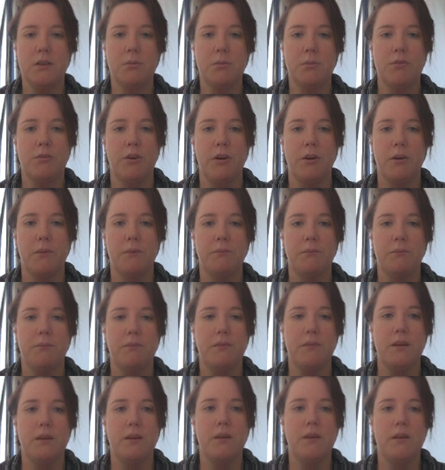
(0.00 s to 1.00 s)
move on.
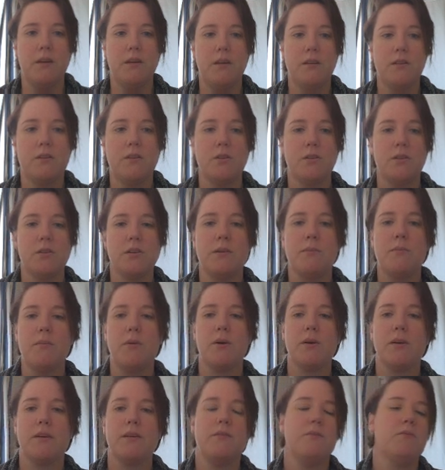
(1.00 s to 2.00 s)
So some
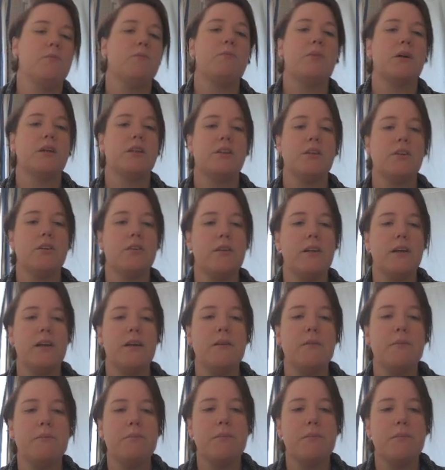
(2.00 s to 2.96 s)
more pictures here.